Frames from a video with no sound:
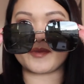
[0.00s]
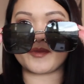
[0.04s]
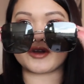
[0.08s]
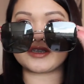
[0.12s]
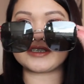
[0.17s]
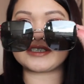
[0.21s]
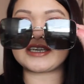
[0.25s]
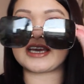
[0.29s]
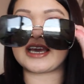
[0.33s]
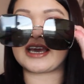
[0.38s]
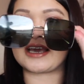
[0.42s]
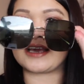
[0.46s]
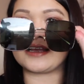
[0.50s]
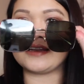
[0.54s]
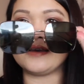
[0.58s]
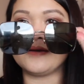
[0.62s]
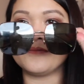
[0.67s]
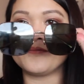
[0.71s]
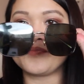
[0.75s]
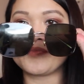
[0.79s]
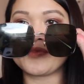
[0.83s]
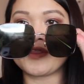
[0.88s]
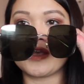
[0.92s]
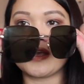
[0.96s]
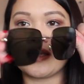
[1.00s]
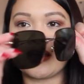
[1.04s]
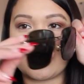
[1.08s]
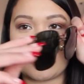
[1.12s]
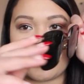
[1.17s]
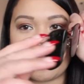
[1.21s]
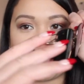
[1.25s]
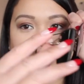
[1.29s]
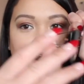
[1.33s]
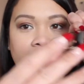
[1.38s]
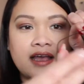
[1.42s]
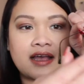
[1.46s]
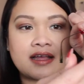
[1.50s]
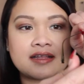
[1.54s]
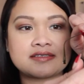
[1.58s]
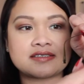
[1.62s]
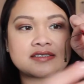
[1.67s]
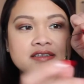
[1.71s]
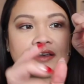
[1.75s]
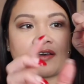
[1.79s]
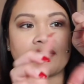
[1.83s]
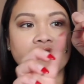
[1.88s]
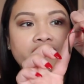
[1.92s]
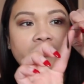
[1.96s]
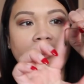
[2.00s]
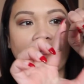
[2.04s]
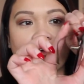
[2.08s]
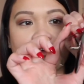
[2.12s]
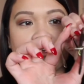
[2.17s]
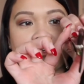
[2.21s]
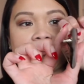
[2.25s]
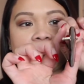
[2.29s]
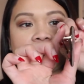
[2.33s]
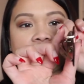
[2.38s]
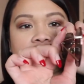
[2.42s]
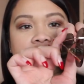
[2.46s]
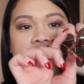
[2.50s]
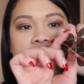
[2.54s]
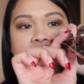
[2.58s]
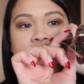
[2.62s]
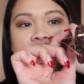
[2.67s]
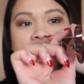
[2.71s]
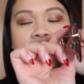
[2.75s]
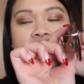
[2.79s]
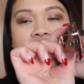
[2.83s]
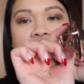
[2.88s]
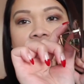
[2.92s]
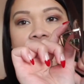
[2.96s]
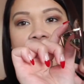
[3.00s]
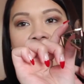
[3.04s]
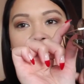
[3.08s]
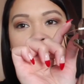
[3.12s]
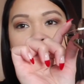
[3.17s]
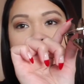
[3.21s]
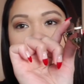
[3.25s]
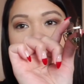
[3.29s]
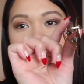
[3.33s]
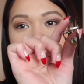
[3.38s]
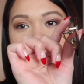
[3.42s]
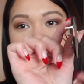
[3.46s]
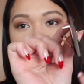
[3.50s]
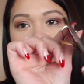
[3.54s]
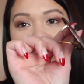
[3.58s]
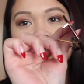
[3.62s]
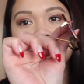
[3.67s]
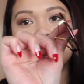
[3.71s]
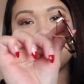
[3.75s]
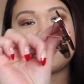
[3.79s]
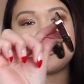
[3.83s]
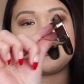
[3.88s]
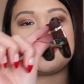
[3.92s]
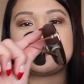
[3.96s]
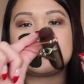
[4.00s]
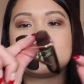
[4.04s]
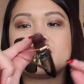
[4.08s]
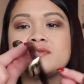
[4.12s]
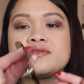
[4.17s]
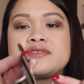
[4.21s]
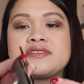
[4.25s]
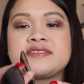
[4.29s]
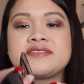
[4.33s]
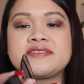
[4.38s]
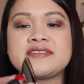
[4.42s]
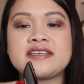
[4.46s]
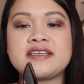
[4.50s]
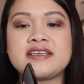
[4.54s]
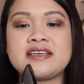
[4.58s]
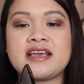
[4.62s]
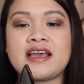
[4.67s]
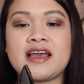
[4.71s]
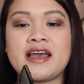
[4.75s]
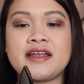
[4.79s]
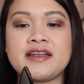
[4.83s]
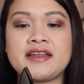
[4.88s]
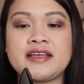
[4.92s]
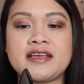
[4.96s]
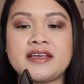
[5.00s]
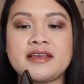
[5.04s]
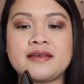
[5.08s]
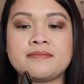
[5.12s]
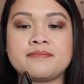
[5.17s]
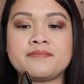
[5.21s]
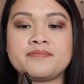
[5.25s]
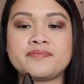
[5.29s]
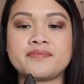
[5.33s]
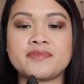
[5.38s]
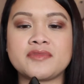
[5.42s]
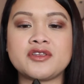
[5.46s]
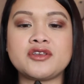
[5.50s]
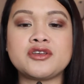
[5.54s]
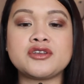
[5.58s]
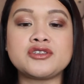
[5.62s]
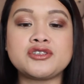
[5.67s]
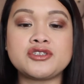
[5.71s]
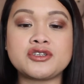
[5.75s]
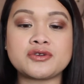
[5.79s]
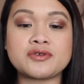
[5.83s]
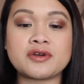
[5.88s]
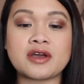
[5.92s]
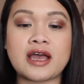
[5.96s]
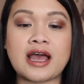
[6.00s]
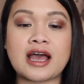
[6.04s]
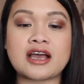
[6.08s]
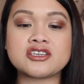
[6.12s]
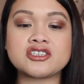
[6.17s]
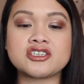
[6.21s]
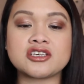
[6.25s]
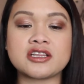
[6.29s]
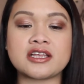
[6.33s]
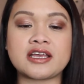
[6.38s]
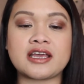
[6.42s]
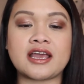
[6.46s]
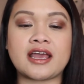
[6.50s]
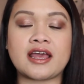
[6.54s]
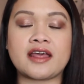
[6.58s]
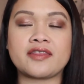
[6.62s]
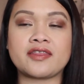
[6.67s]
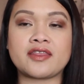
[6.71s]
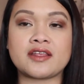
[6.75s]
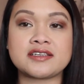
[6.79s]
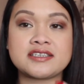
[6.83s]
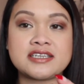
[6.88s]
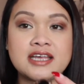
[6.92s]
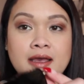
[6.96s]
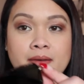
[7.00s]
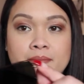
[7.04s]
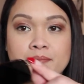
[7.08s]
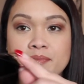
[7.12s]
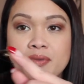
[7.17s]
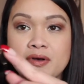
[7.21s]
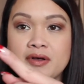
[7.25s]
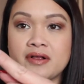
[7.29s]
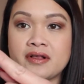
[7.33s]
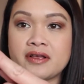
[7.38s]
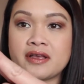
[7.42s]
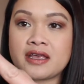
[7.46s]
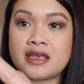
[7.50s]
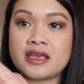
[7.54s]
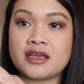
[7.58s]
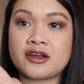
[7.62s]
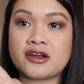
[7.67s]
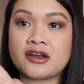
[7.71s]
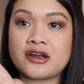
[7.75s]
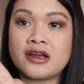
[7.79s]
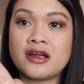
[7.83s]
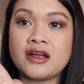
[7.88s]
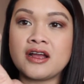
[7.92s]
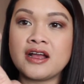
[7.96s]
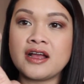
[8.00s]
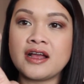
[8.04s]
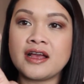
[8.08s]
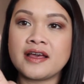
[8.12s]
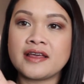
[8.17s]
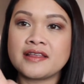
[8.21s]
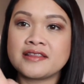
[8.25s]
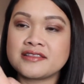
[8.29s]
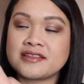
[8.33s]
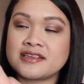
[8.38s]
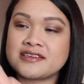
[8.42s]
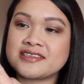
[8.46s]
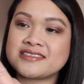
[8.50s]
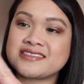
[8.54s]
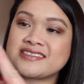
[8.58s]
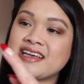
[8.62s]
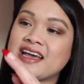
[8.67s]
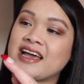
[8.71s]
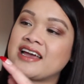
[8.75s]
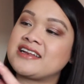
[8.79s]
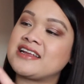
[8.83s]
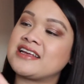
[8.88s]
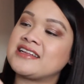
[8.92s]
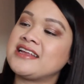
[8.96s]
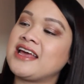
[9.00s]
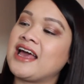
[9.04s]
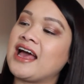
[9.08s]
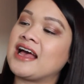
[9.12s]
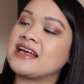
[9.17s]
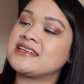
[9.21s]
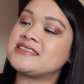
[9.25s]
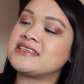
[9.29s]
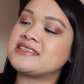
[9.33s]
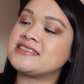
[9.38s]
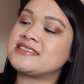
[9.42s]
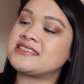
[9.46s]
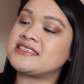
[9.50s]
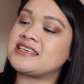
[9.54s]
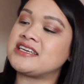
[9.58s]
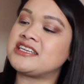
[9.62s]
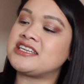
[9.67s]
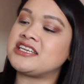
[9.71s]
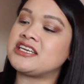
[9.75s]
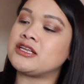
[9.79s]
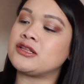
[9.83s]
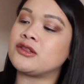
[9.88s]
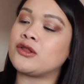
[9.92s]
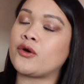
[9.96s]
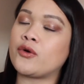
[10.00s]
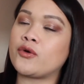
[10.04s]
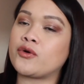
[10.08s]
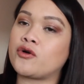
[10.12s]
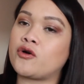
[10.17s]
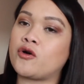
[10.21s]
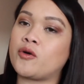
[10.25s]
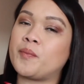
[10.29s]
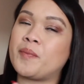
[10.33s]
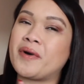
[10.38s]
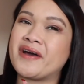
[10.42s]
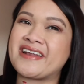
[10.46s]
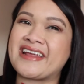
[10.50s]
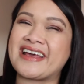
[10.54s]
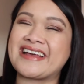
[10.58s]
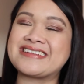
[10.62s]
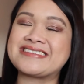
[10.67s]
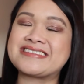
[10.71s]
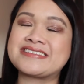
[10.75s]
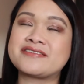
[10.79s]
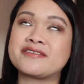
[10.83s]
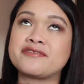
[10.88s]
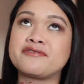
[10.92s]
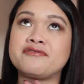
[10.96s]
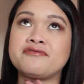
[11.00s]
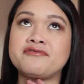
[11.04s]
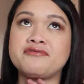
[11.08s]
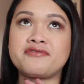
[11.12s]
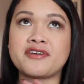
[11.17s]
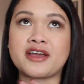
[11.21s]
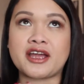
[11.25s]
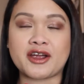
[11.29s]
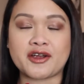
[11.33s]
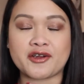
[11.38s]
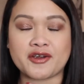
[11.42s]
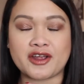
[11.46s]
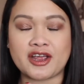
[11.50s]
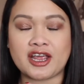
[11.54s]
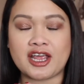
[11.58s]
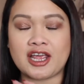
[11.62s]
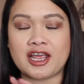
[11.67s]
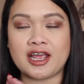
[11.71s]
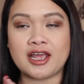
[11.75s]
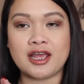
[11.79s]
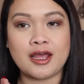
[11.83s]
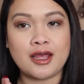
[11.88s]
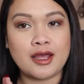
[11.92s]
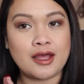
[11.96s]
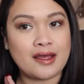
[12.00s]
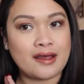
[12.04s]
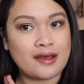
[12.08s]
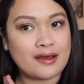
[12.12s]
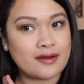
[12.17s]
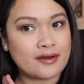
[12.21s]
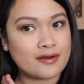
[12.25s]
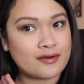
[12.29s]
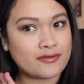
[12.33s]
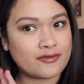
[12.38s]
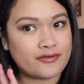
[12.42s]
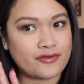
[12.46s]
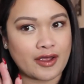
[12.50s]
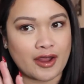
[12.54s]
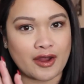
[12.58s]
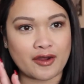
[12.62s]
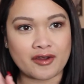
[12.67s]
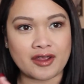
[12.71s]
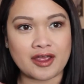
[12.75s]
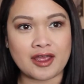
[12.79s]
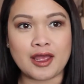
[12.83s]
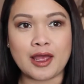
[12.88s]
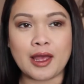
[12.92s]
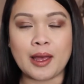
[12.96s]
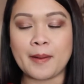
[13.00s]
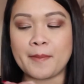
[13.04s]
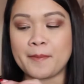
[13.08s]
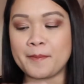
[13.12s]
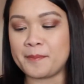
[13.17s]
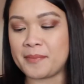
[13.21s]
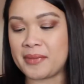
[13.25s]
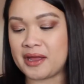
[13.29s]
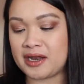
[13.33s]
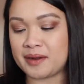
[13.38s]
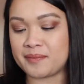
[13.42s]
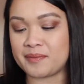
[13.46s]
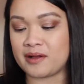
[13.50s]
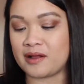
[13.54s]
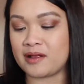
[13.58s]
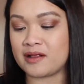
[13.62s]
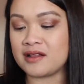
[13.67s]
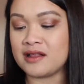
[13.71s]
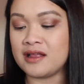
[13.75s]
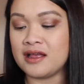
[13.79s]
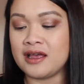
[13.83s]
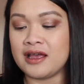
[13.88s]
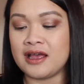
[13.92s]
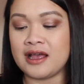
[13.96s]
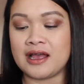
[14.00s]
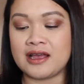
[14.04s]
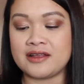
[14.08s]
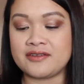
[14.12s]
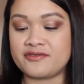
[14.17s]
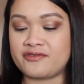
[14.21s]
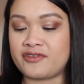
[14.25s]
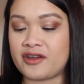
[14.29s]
Montaigne. It's very streamlined. You don't see any, you do actually in the temple here, the design, it has a CD logo, but it's very, very minimal and